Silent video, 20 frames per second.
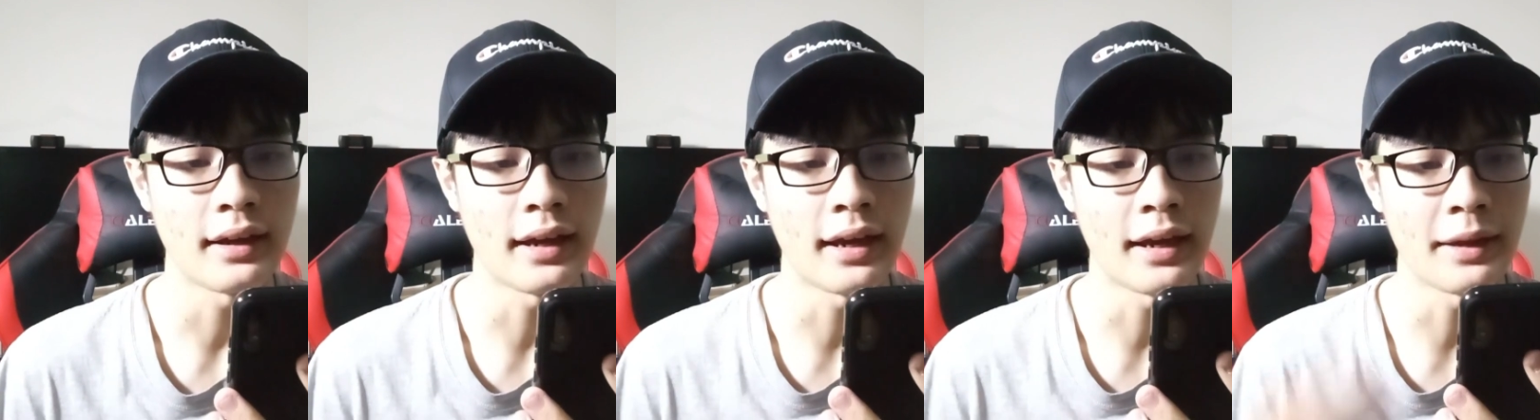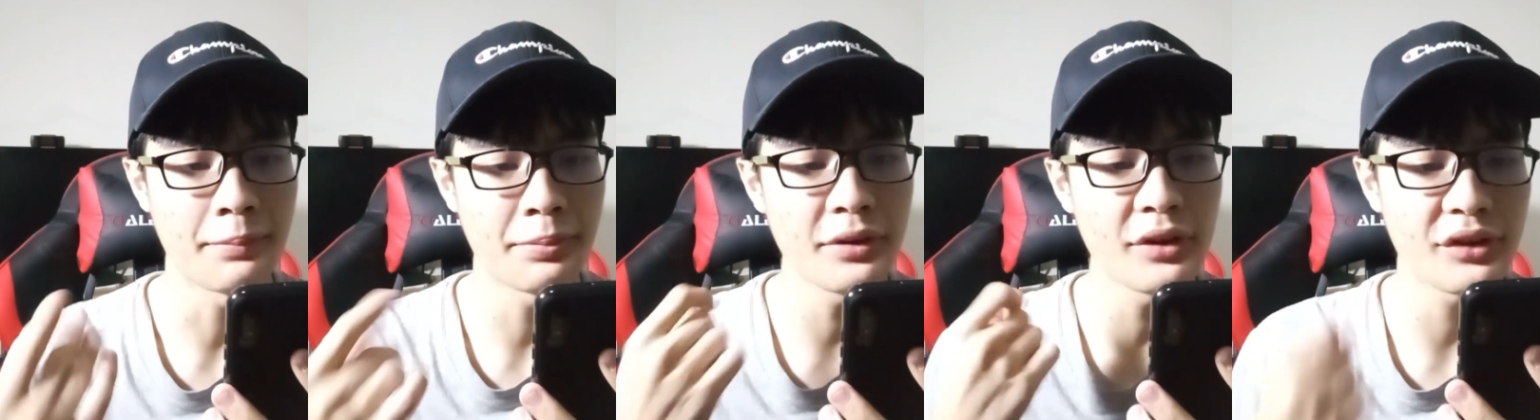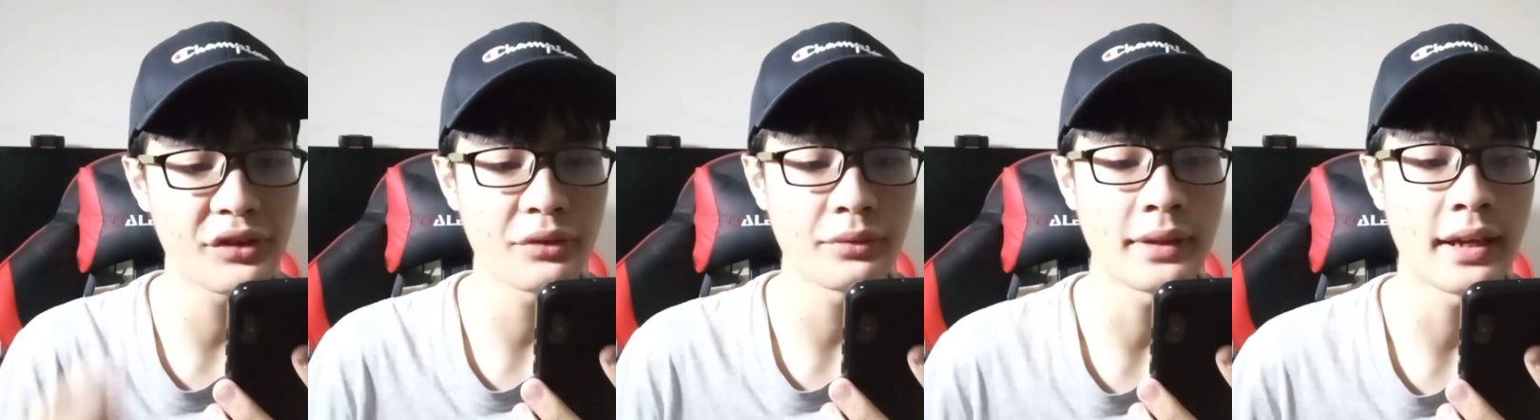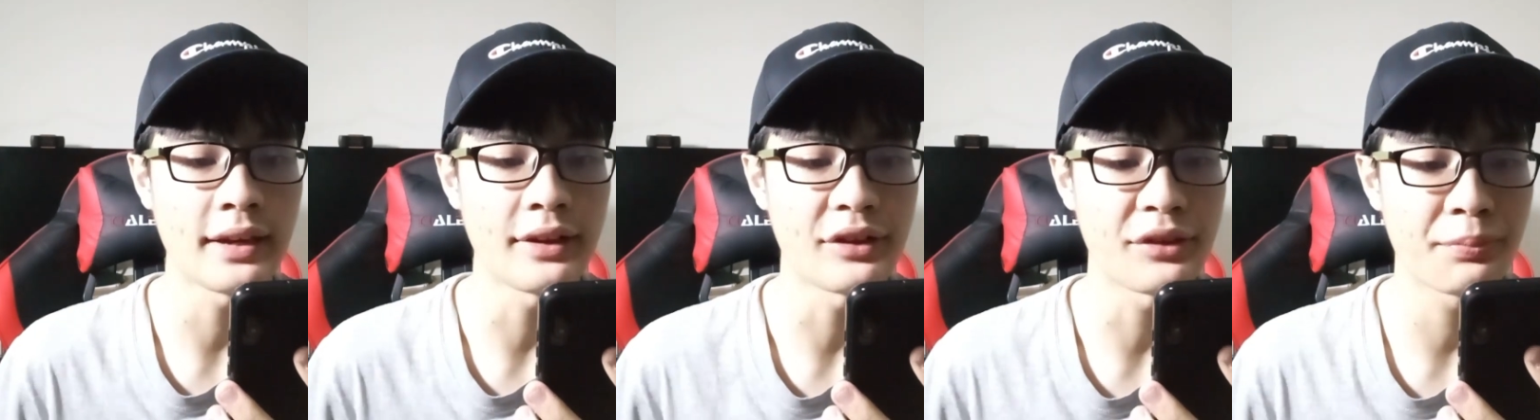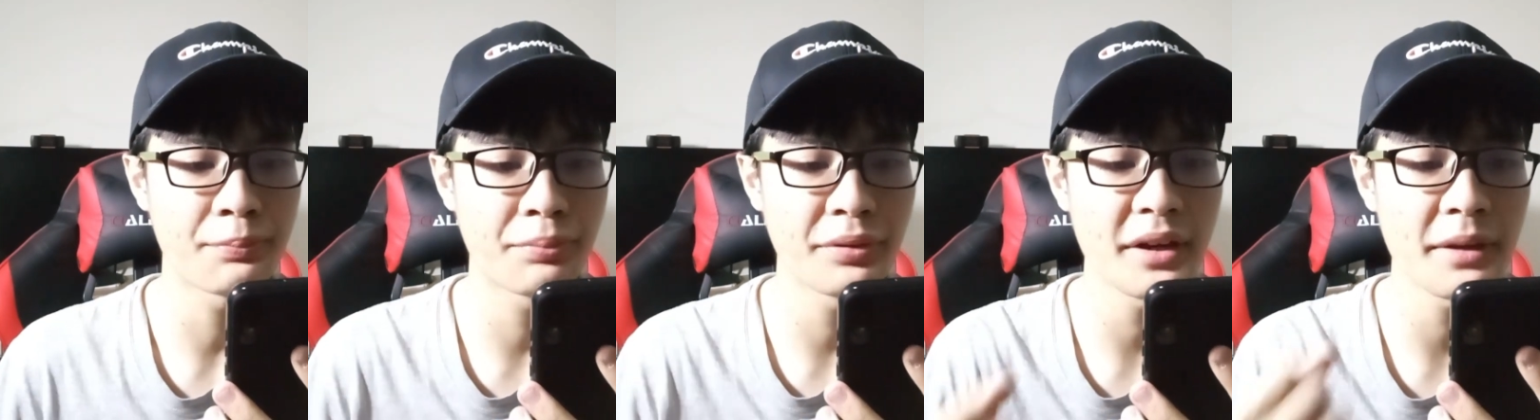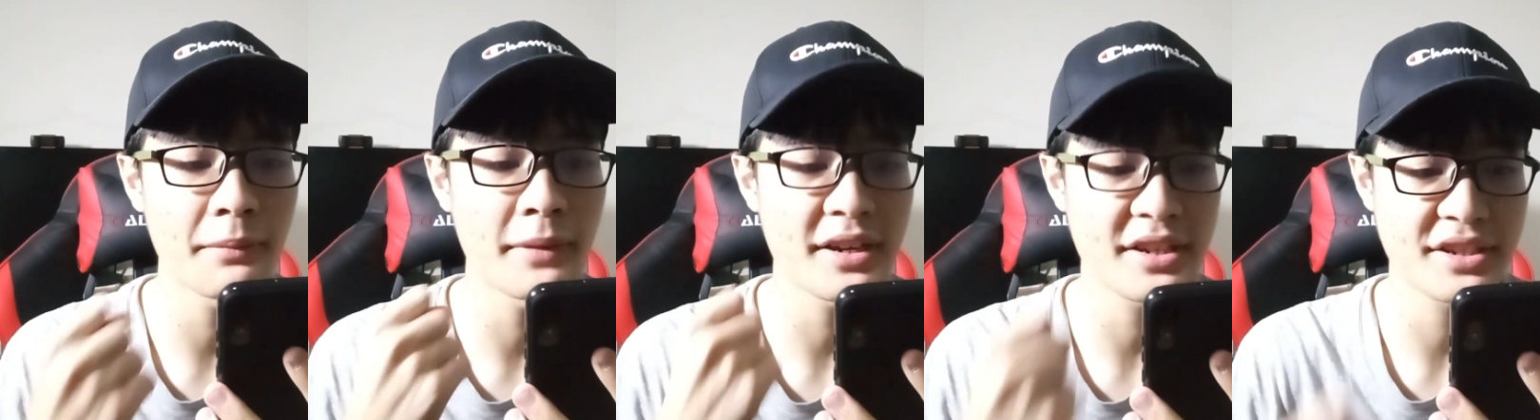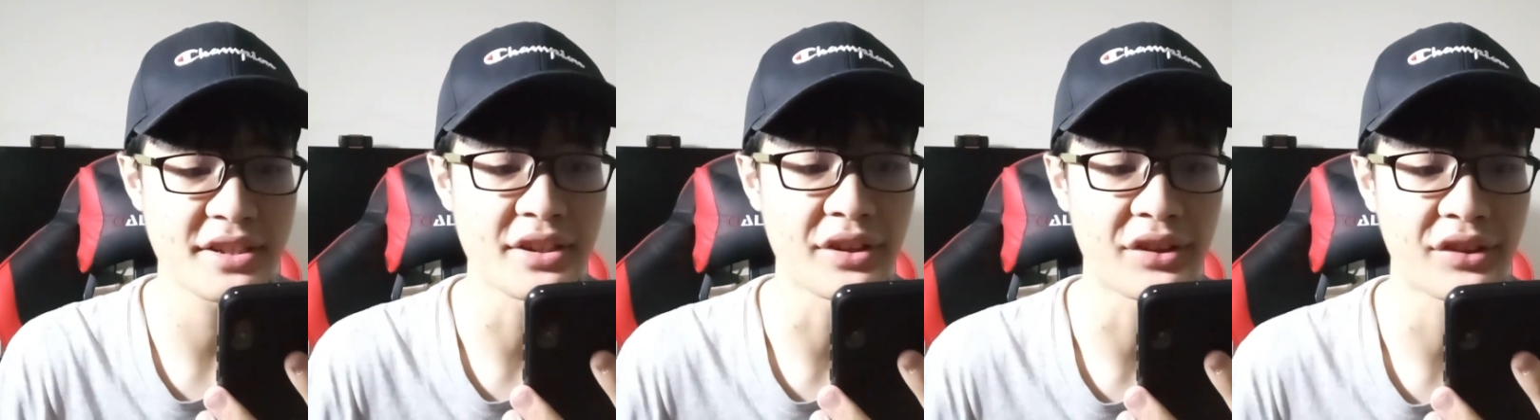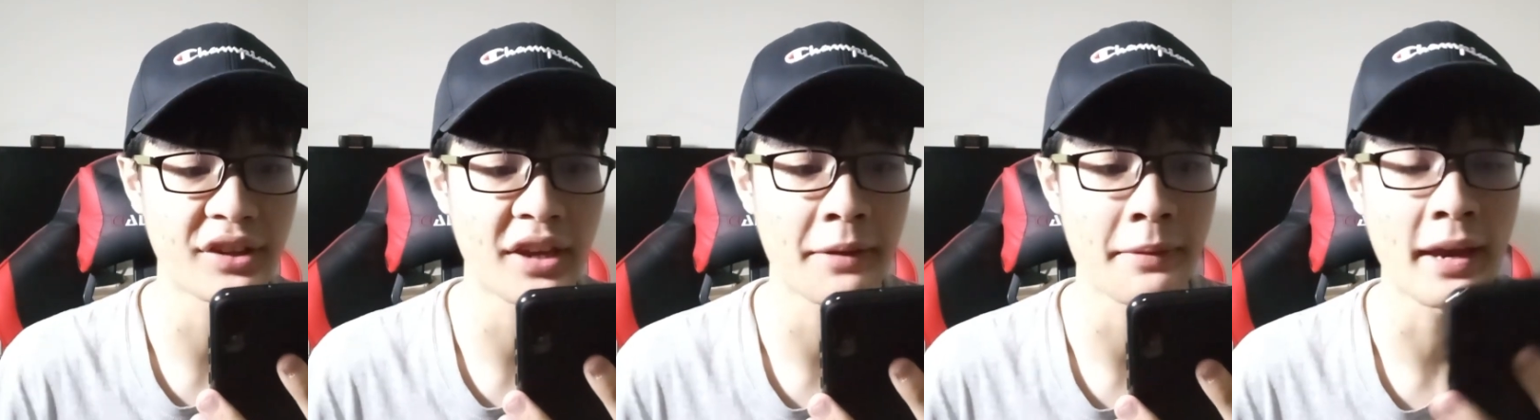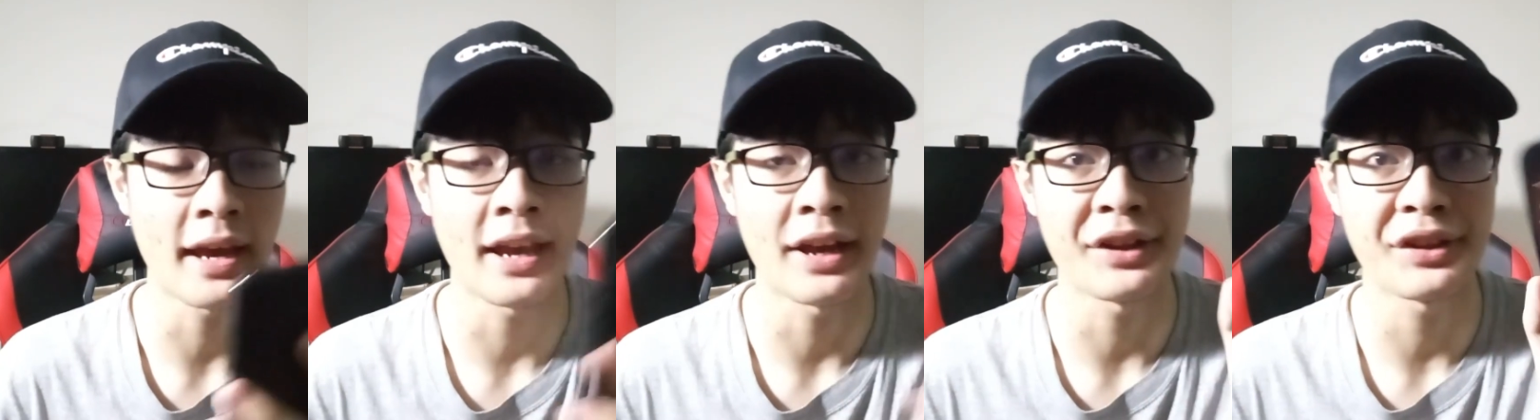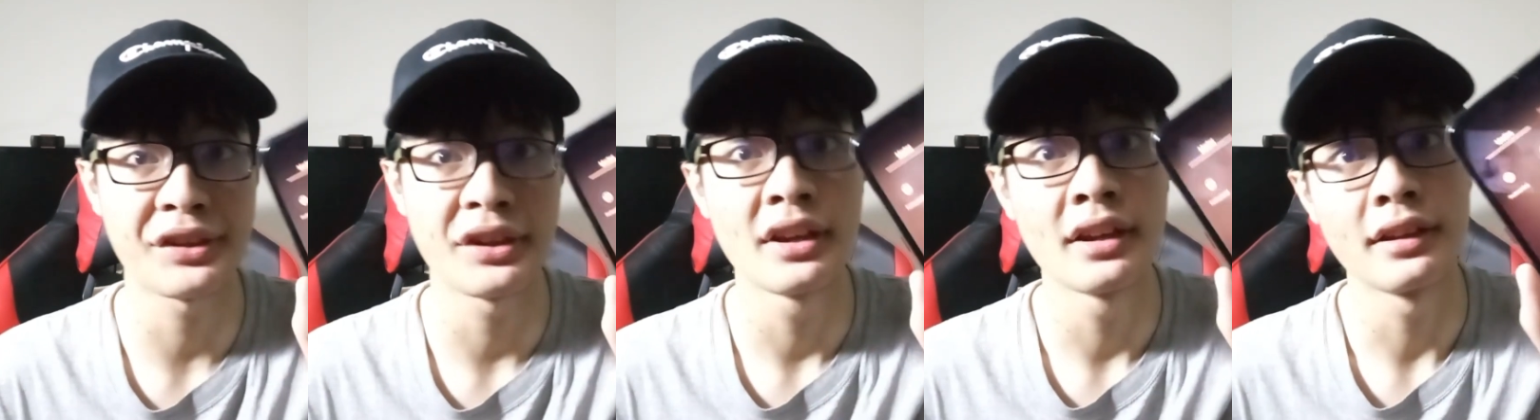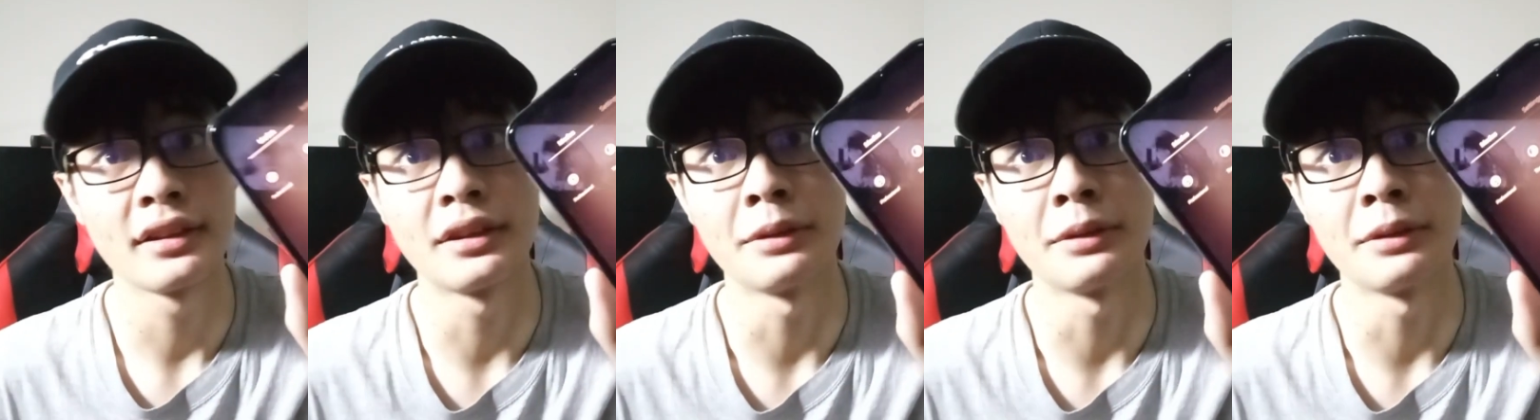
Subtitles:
appears to that is pretty much the same as